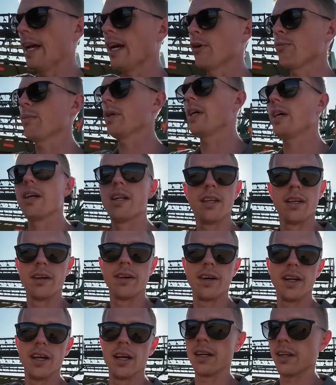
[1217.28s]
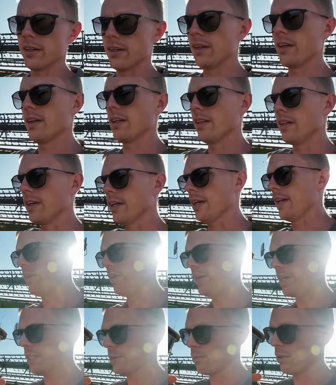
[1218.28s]
up out of the ground, kind of like an
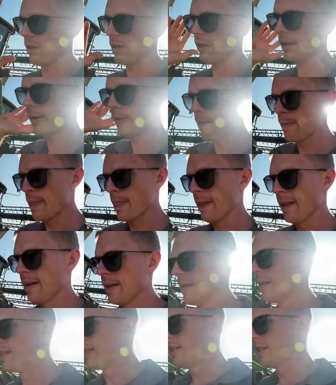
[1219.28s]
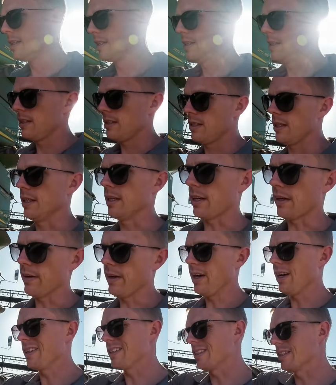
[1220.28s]
iceberg, and the
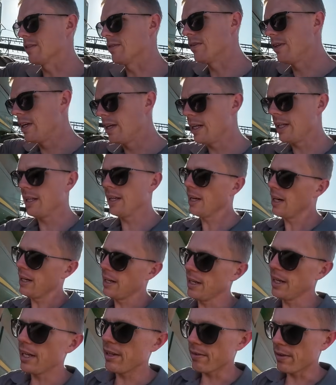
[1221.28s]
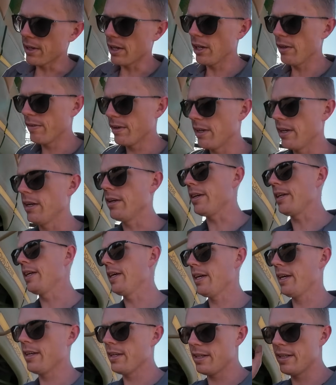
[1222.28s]
ground's just really uneven over it, and I'd
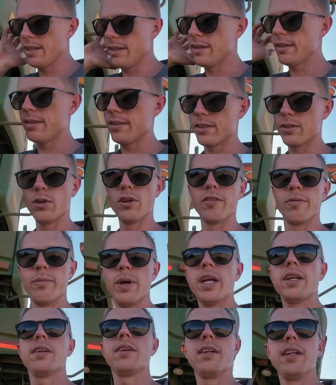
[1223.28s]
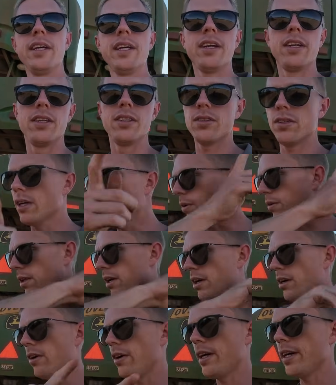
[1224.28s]
sort of manually control
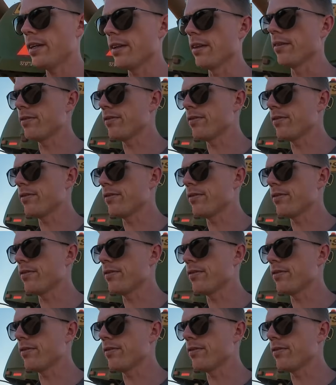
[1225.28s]
the height of the